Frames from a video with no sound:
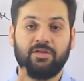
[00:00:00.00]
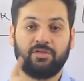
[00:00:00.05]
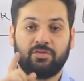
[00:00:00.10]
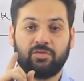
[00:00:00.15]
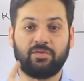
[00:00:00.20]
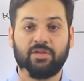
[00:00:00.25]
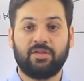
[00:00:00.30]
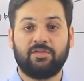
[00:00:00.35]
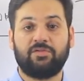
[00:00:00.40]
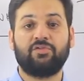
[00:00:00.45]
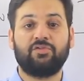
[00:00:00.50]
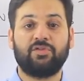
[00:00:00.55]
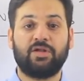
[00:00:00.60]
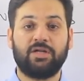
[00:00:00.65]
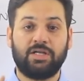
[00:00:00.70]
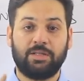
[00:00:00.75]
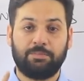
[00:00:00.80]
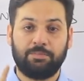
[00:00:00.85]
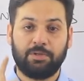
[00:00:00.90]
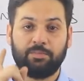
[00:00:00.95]
So this is the
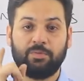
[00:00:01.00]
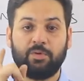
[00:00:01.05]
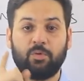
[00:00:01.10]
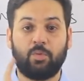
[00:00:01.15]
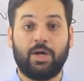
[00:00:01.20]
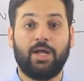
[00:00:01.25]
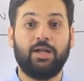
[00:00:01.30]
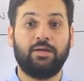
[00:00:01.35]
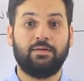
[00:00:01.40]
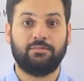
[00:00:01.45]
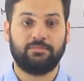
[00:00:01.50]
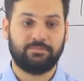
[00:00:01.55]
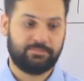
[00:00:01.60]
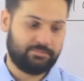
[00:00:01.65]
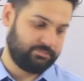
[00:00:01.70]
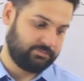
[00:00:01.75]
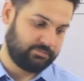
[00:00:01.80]
tip number one.